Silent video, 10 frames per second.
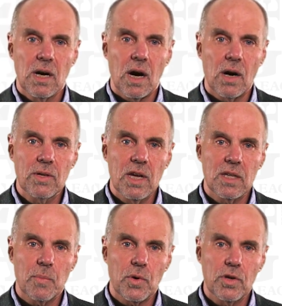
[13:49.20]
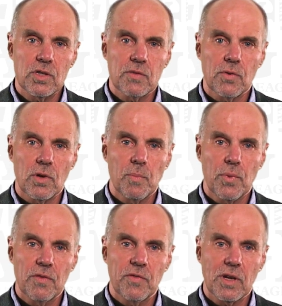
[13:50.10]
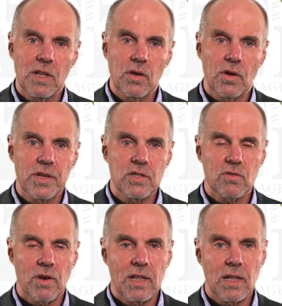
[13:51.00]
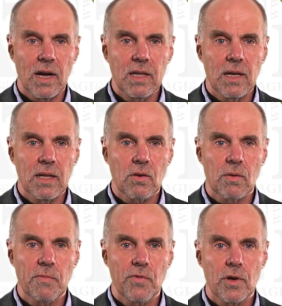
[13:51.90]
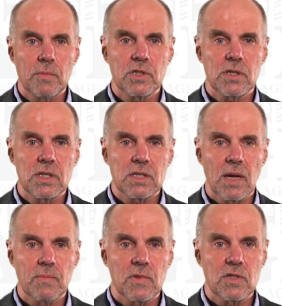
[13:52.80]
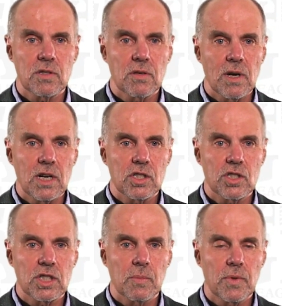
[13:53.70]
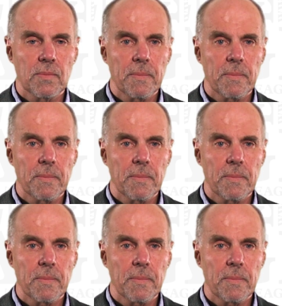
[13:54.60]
Our data points fall perfectly on a straight line and confirms Skempton's relationship.